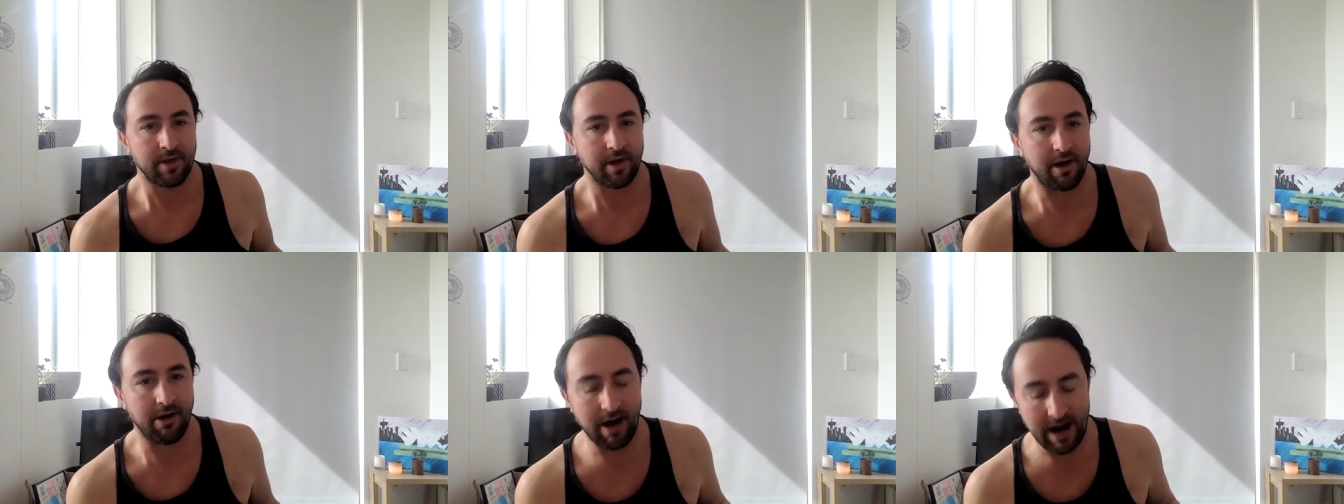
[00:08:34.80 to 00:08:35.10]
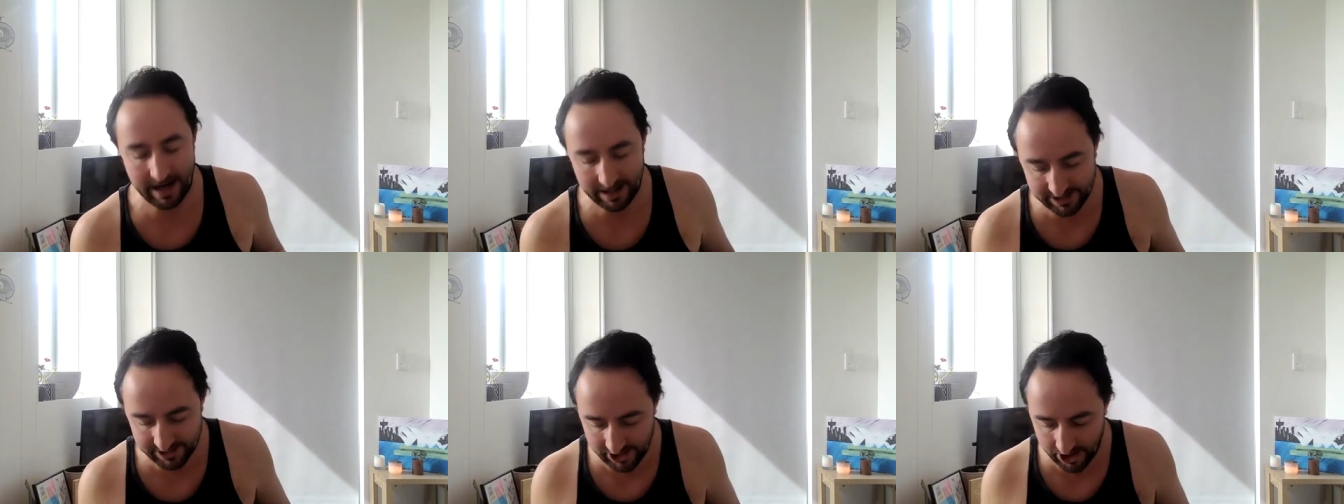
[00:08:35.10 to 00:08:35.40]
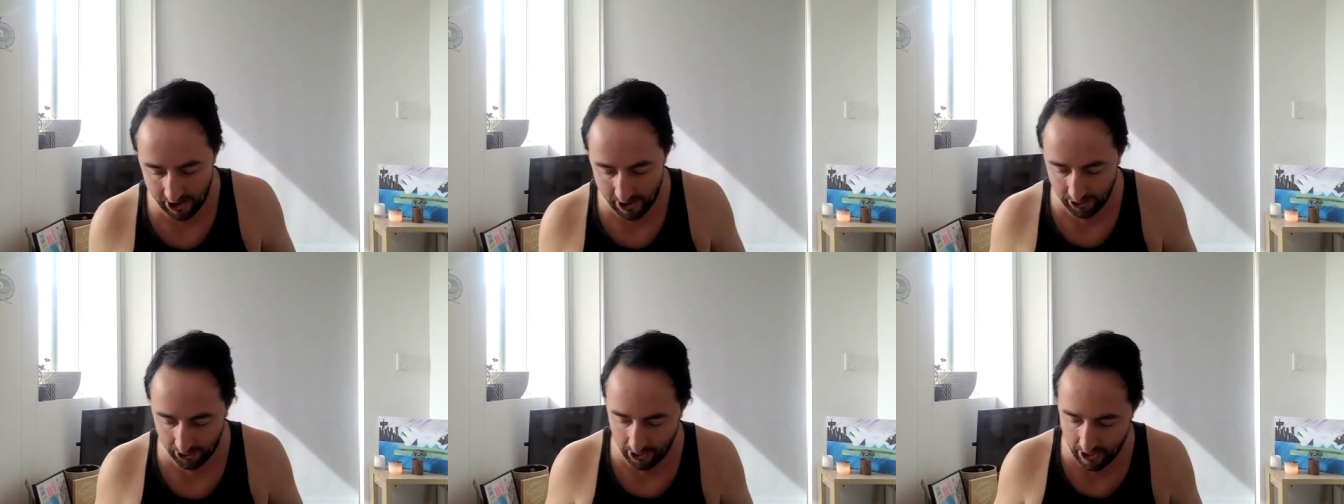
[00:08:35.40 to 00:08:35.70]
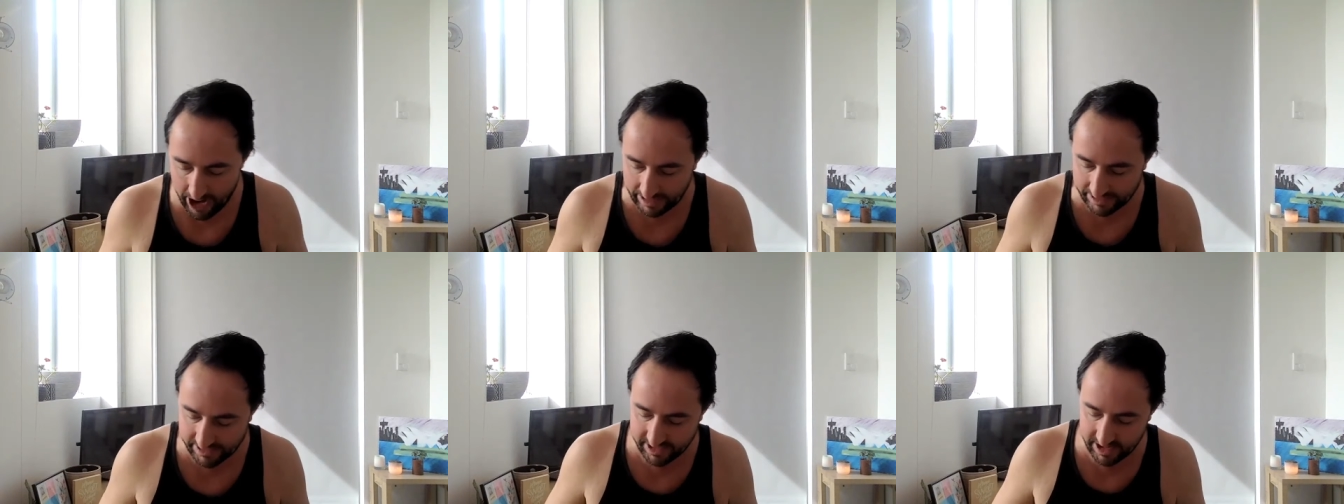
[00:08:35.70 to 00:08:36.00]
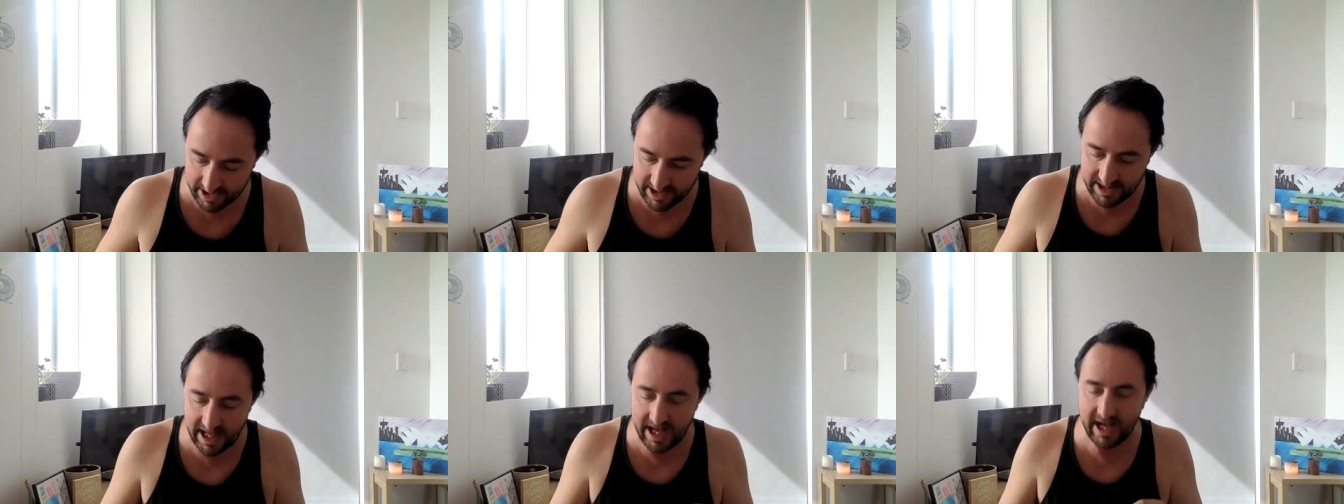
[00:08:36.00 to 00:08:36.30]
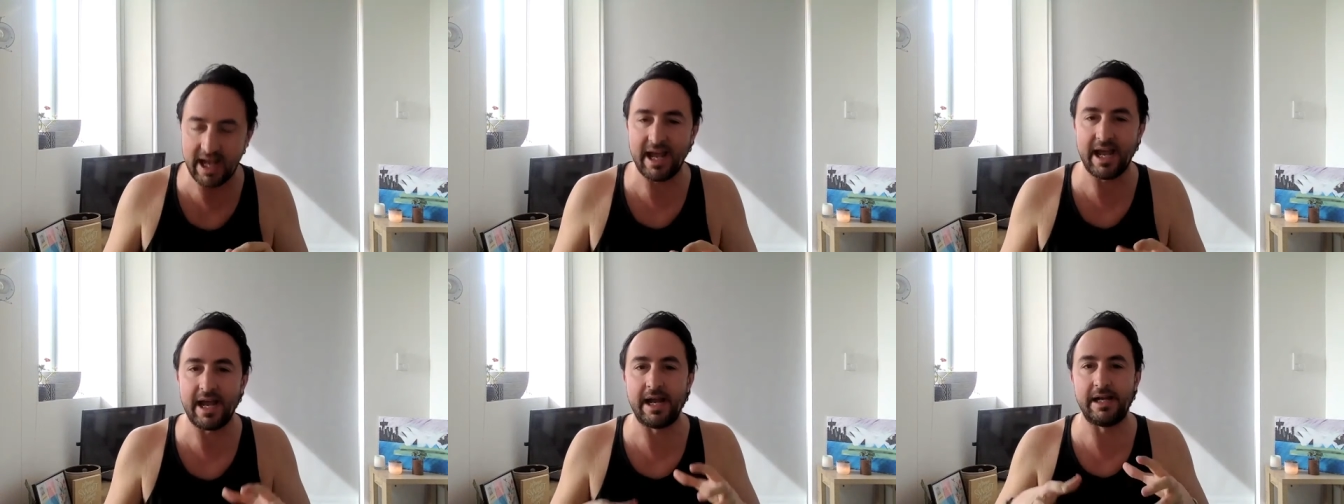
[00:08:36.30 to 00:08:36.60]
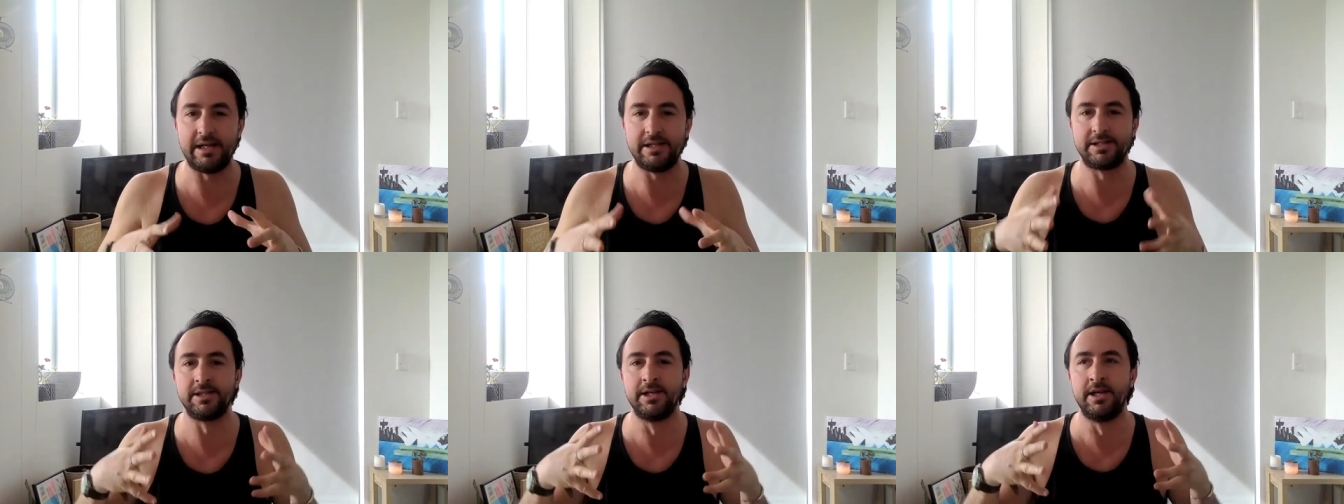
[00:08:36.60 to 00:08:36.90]
All right. So guys, the thing
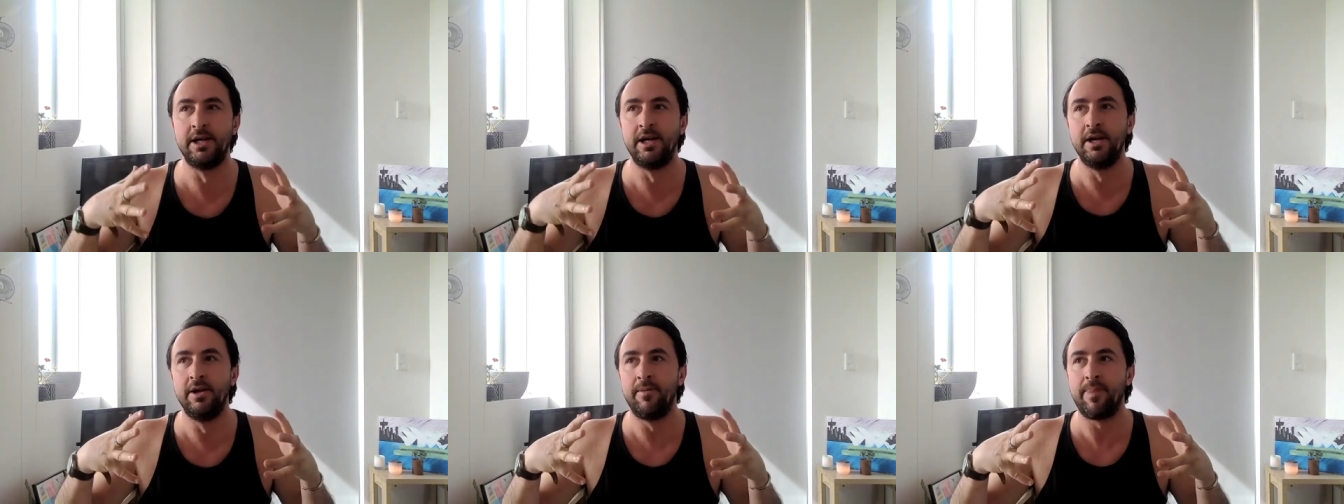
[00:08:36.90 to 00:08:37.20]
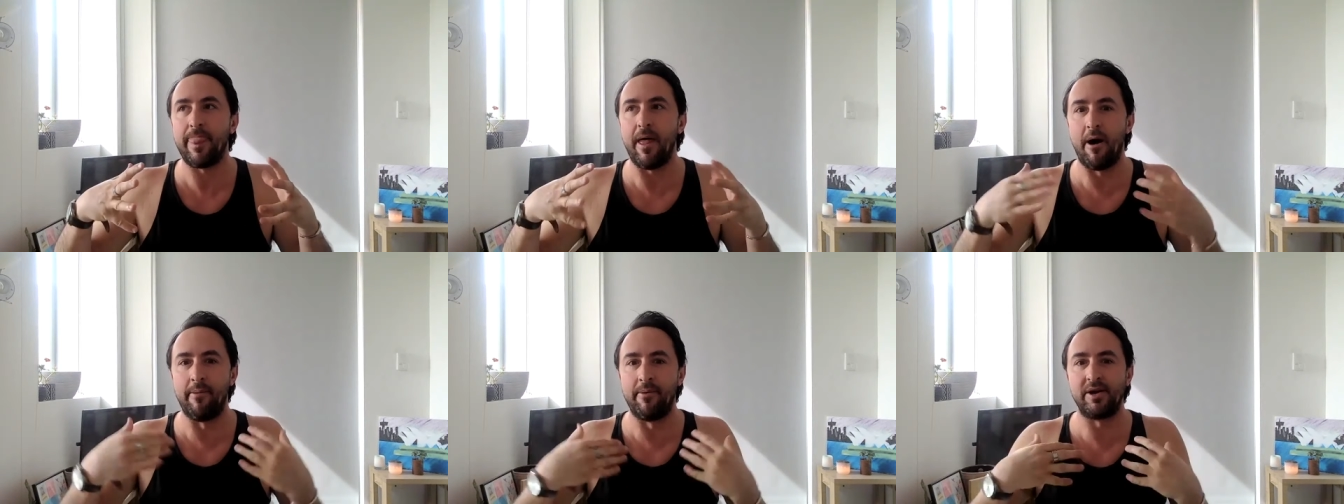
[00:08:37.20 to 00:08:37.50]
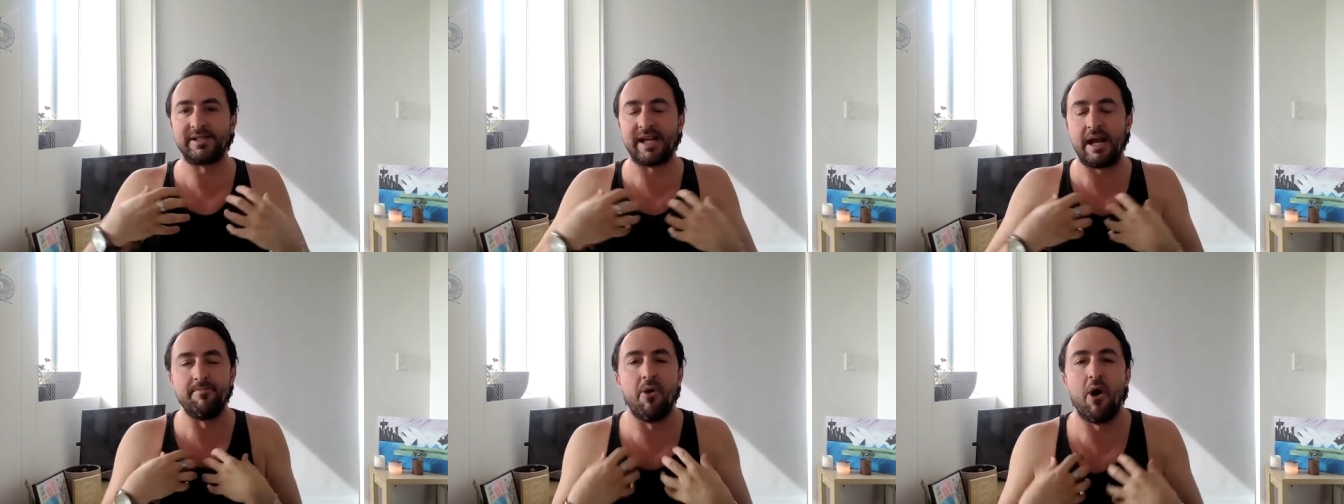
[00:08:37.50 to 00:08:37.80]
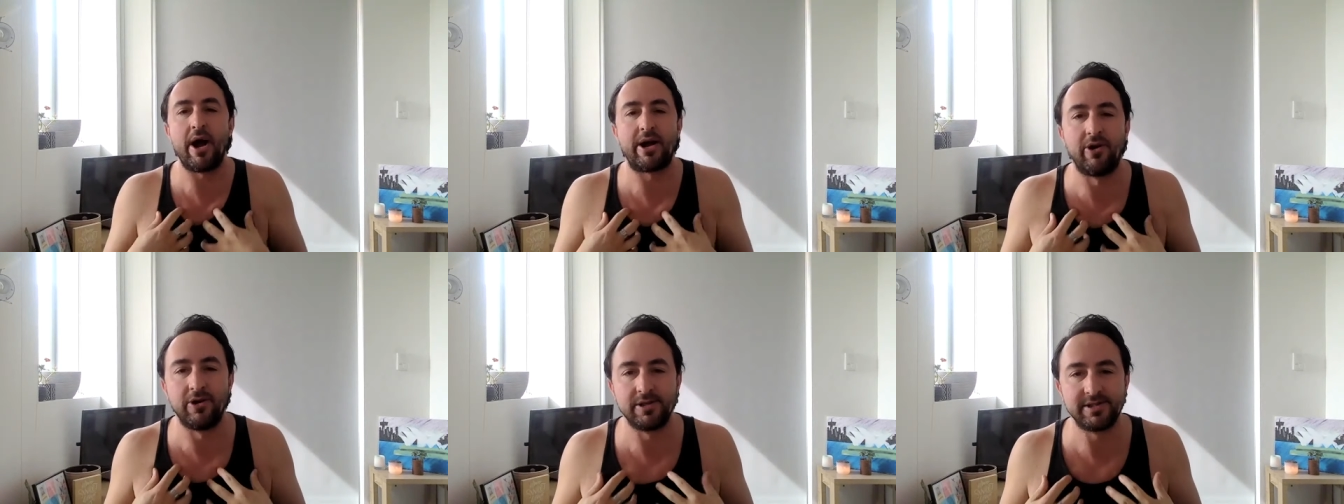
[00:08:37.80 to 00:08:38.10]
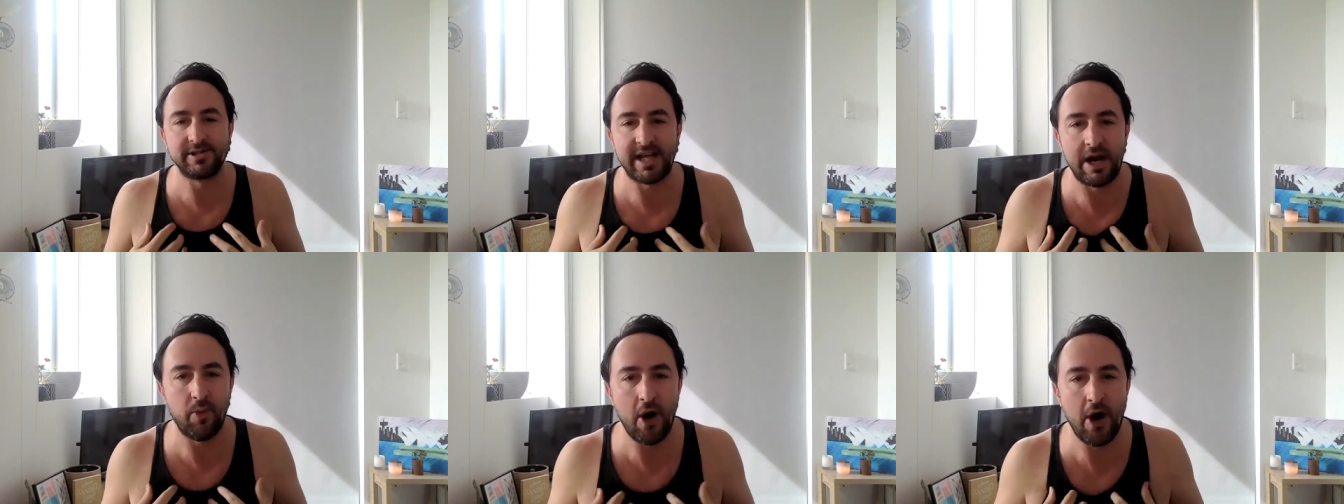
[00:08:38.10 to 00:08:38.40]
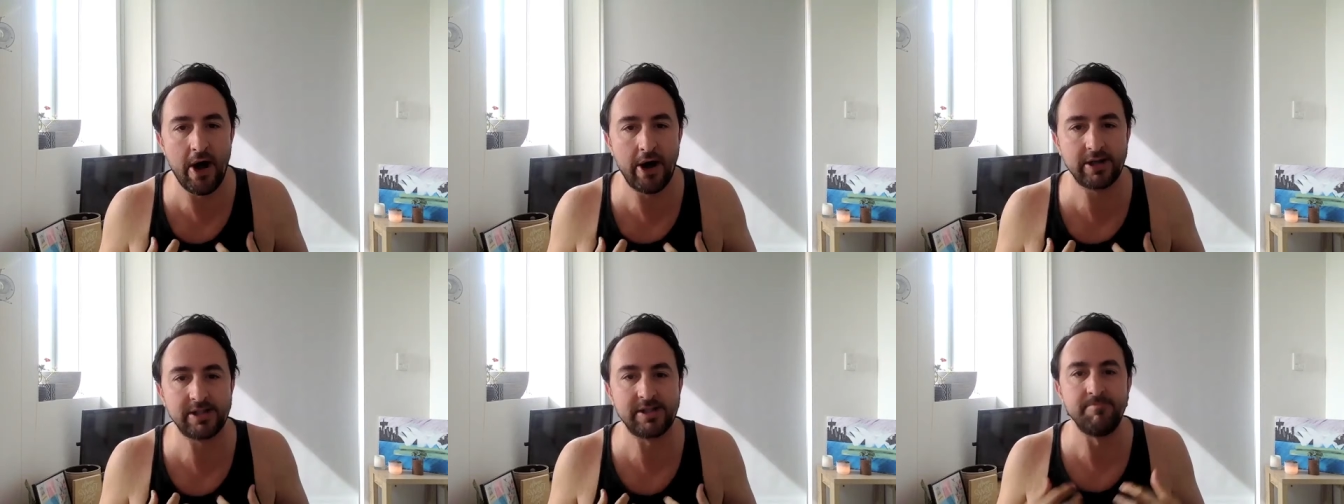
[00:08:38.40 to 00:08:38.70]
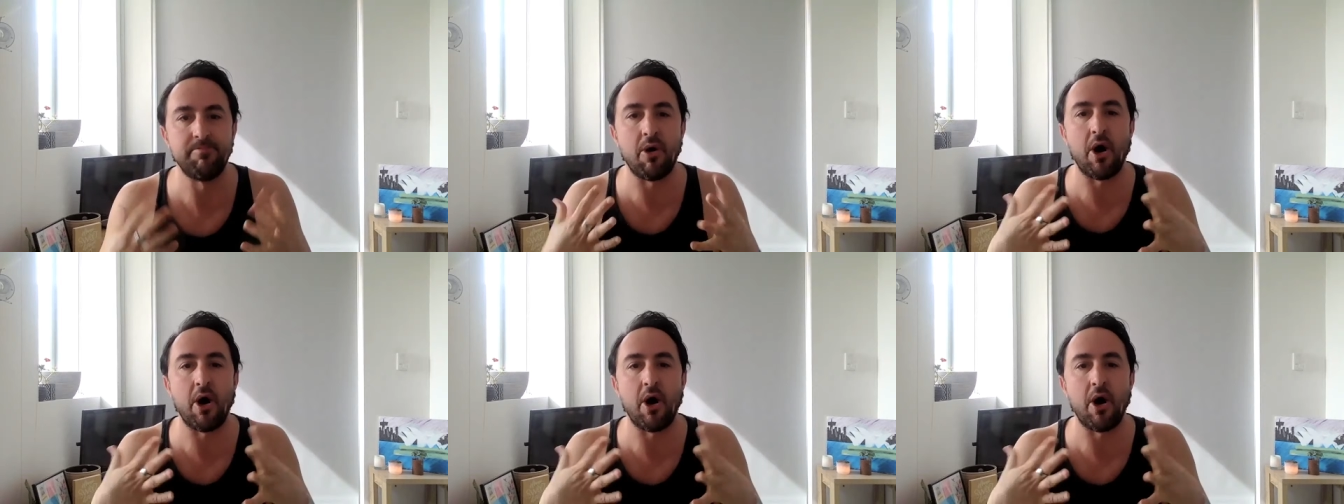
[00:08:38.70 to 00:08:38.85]
is, I'm not saying my content works.